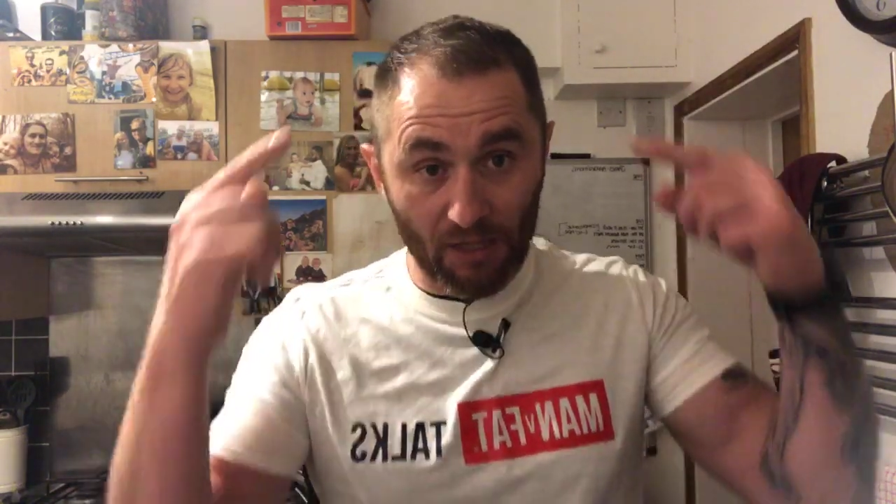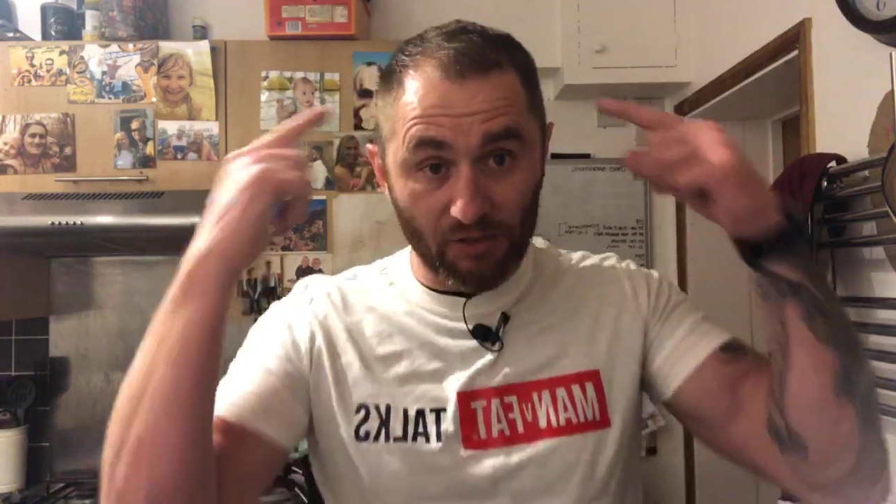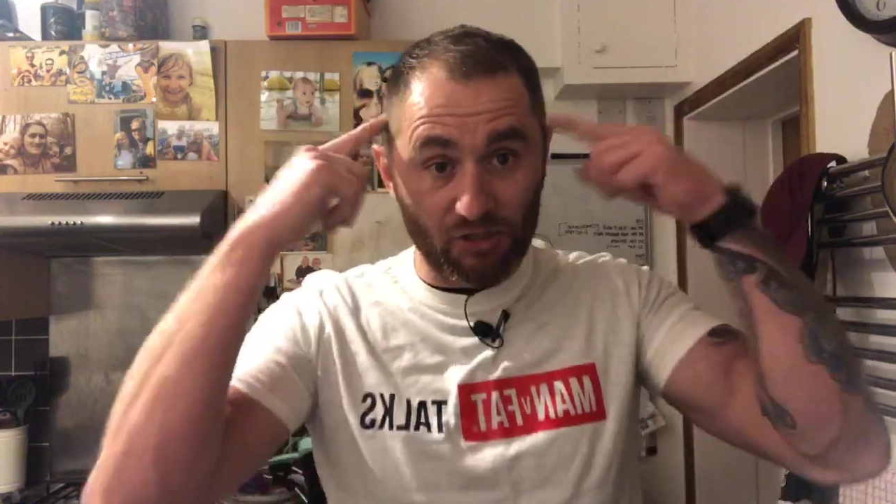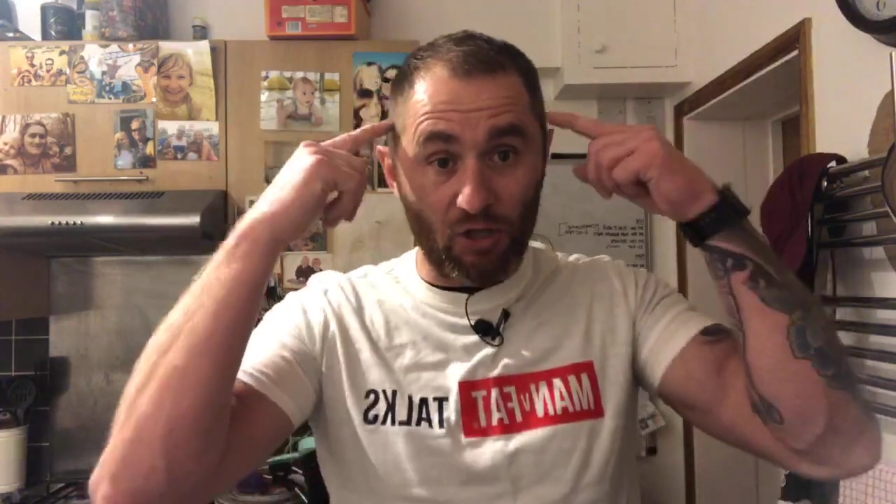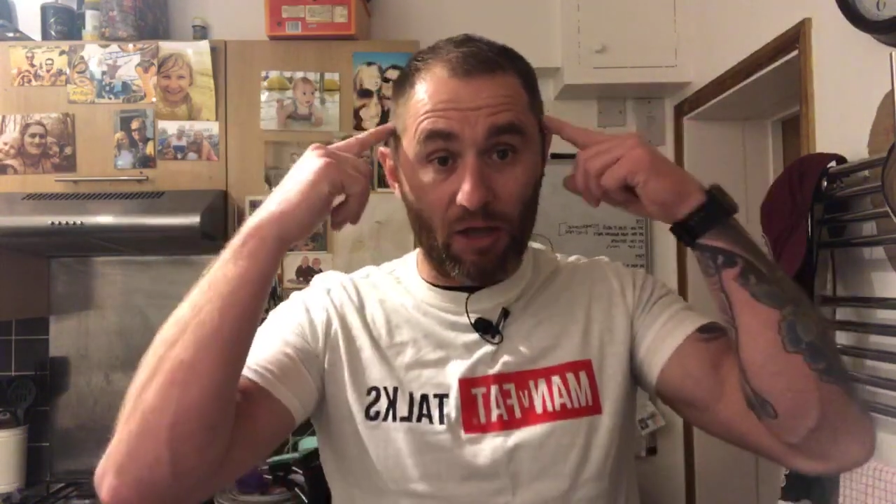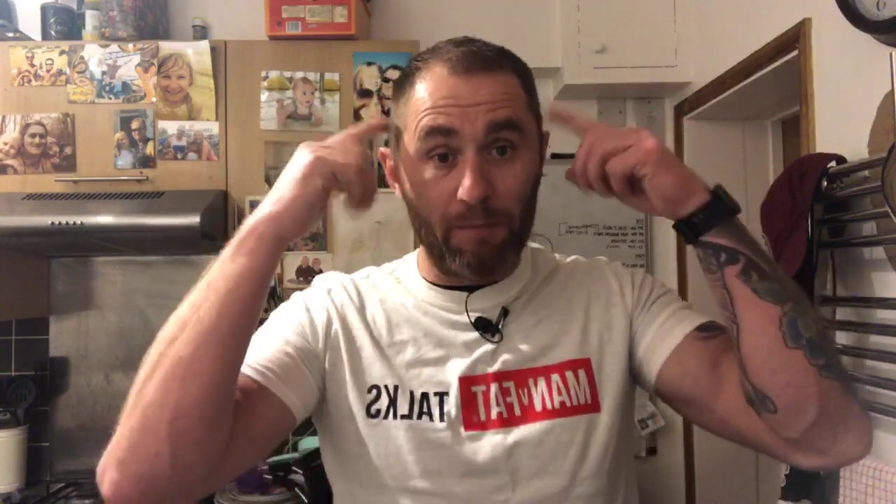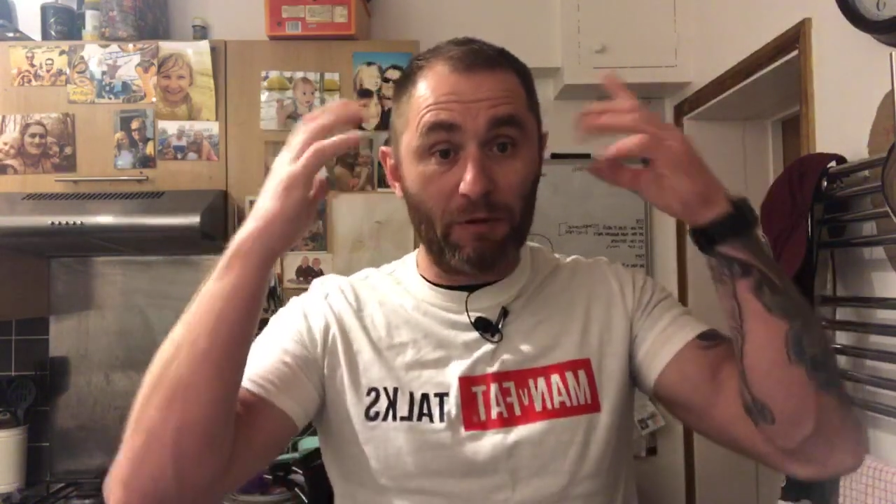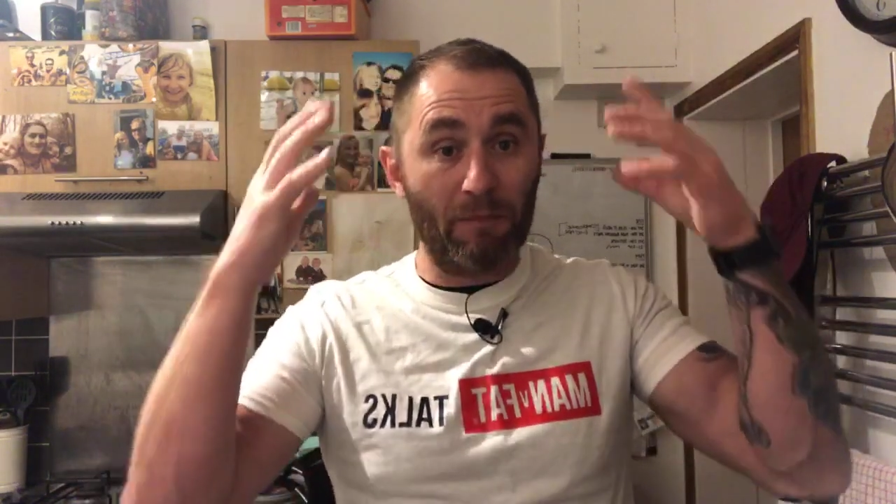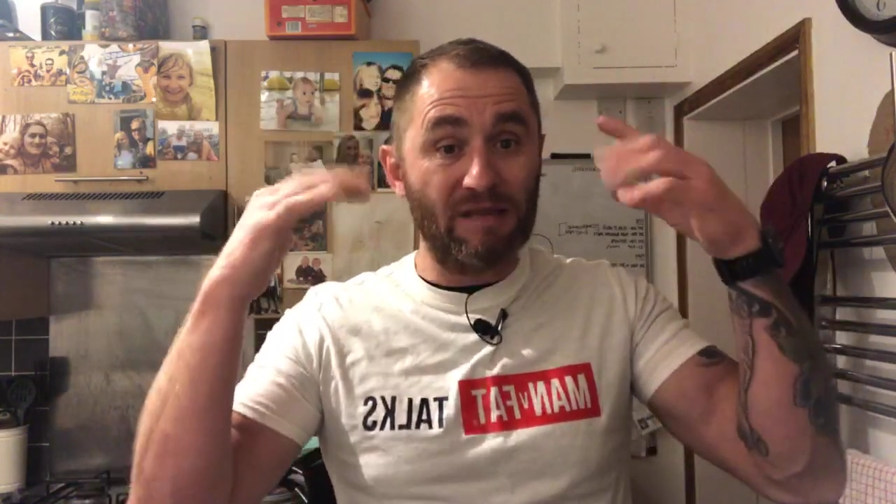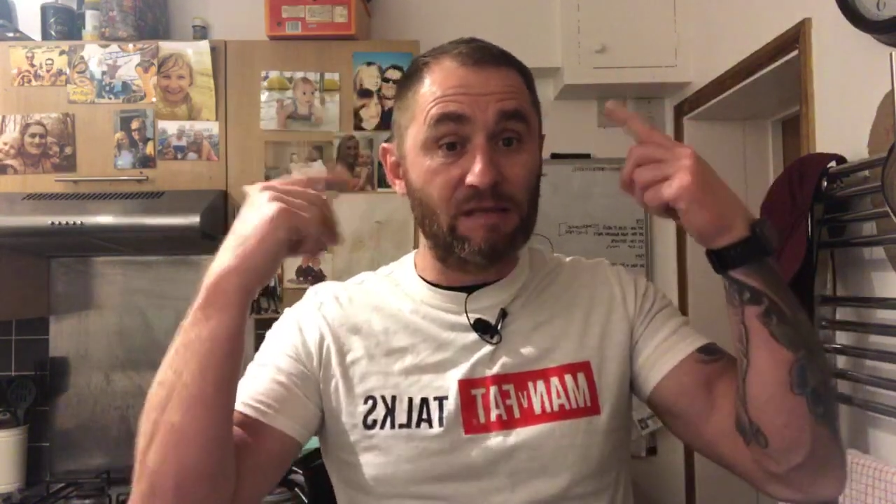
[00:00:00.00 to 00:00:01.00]
to start
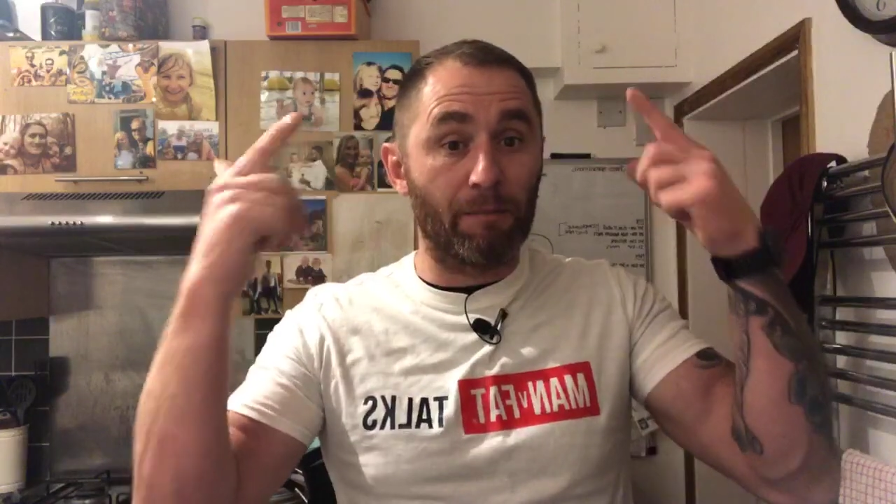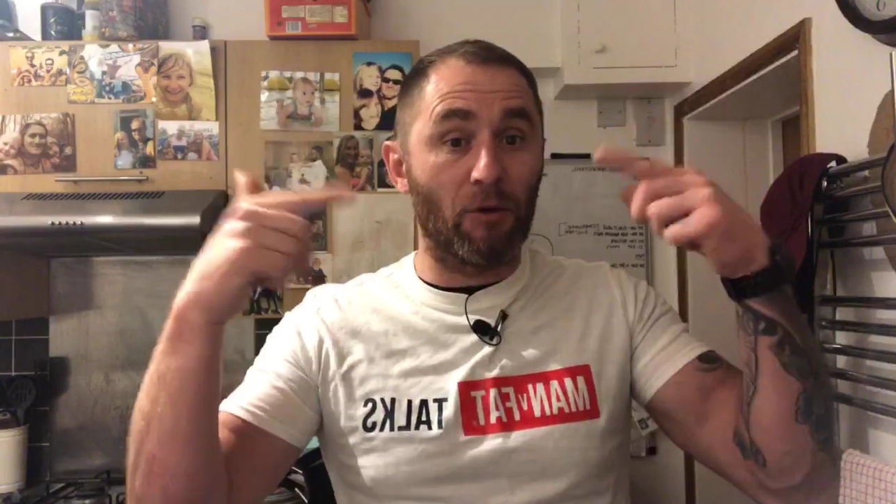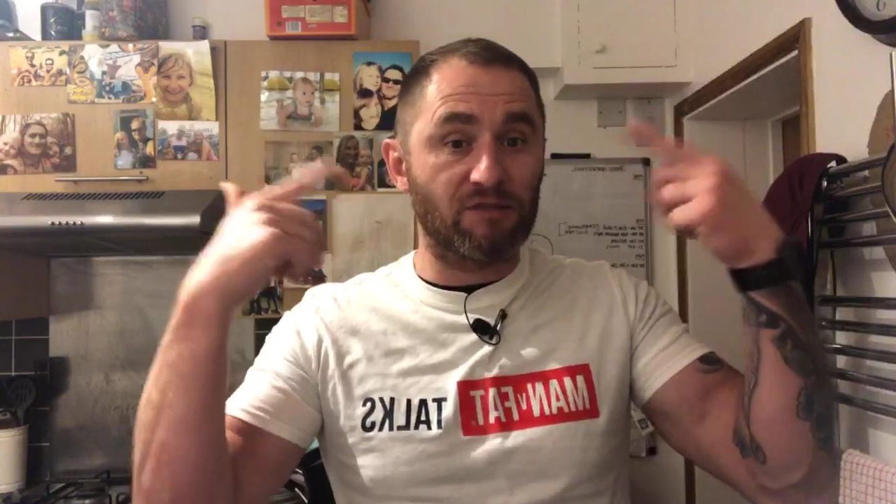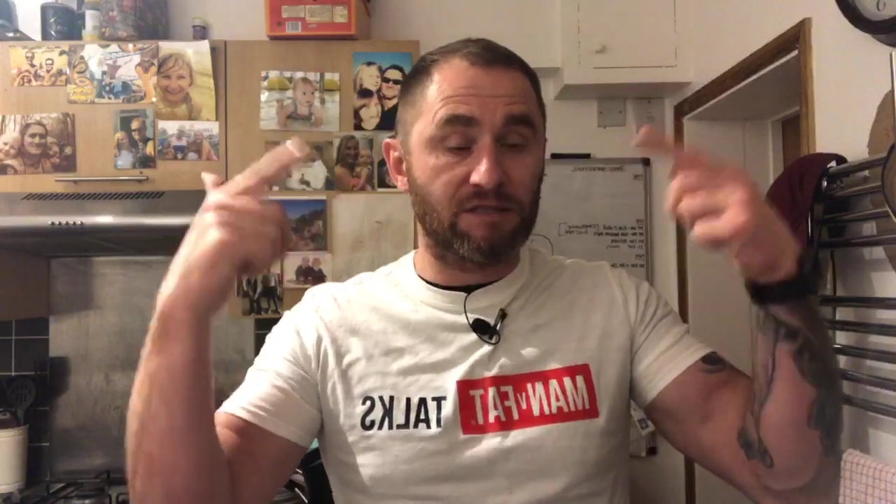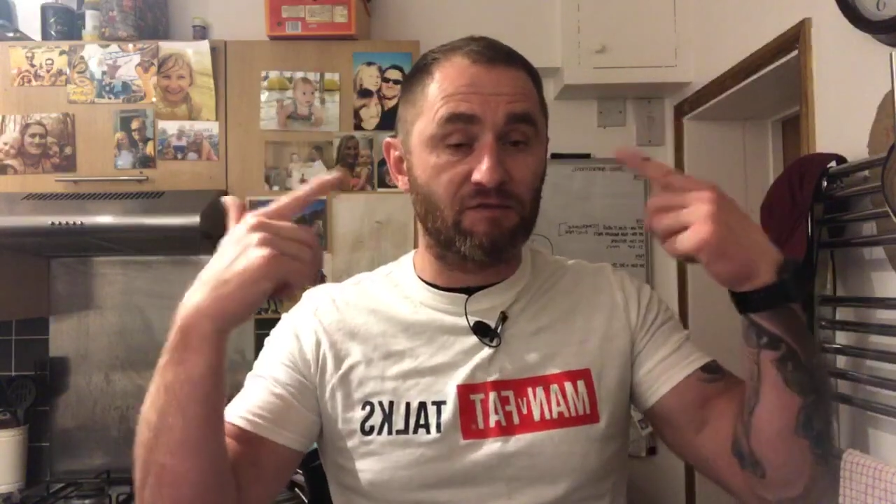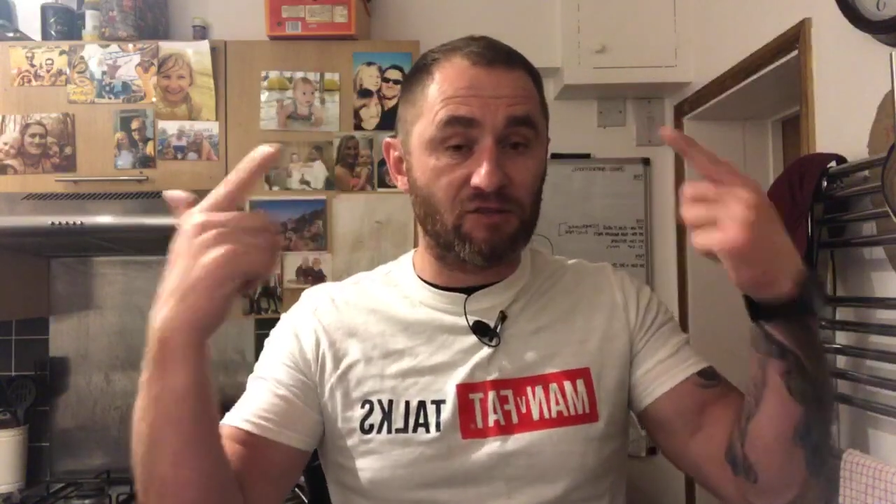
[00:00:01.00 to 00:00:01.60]
implementing positive